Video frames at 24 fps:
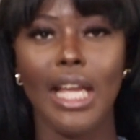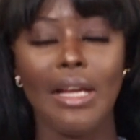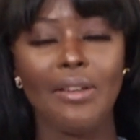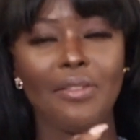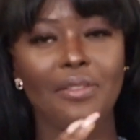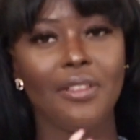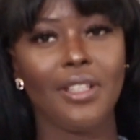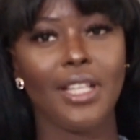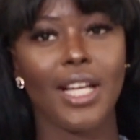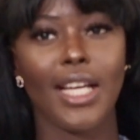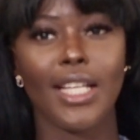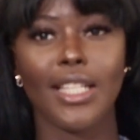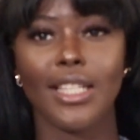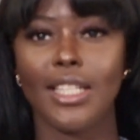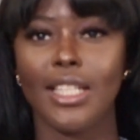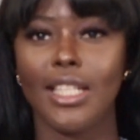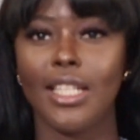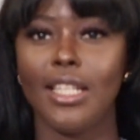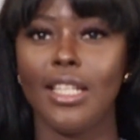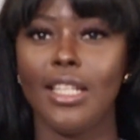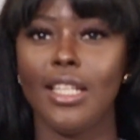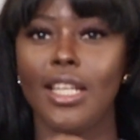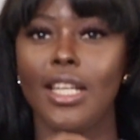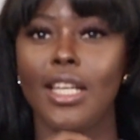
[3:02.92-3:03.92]
I feel like
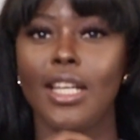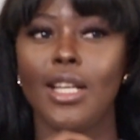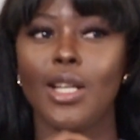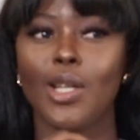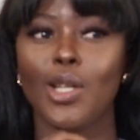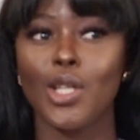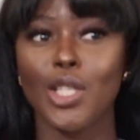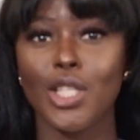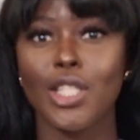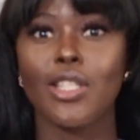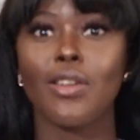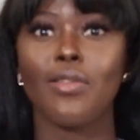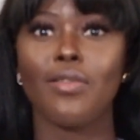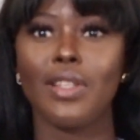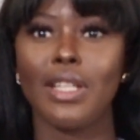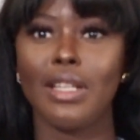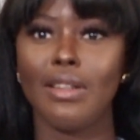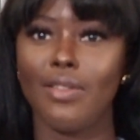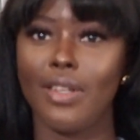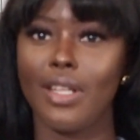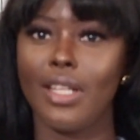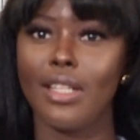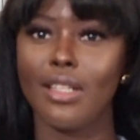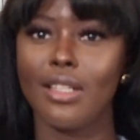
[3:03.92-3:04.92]
the cost of
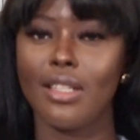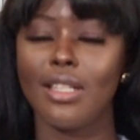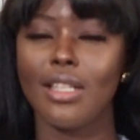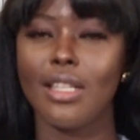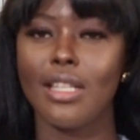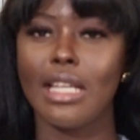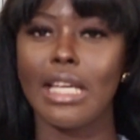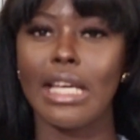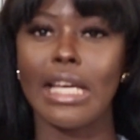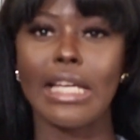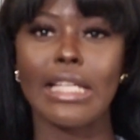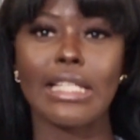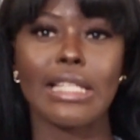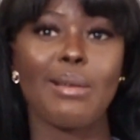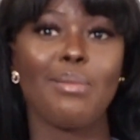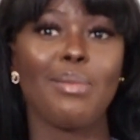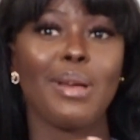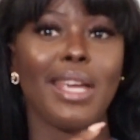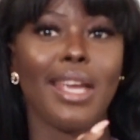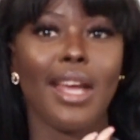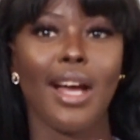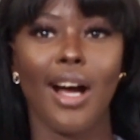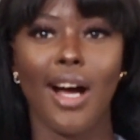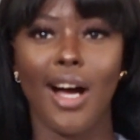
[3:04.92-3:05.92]
living is a
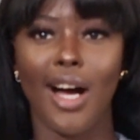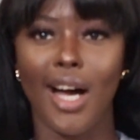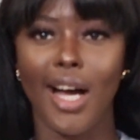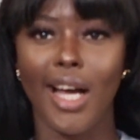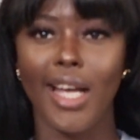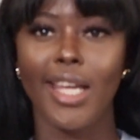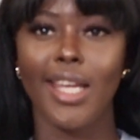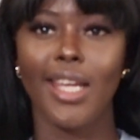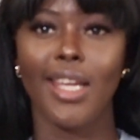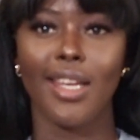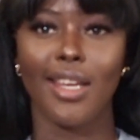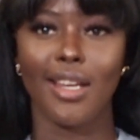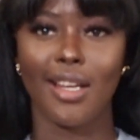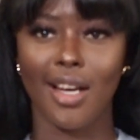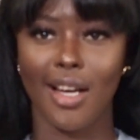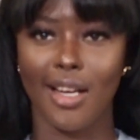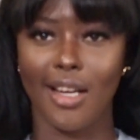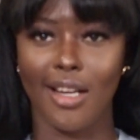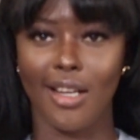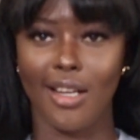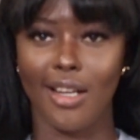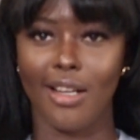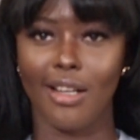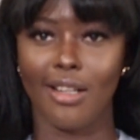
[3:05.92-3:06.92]
big high in
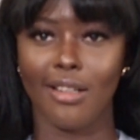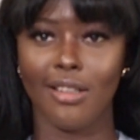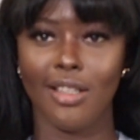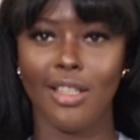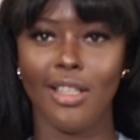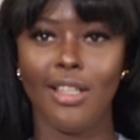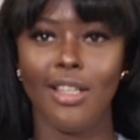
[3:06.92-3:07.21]
Canada.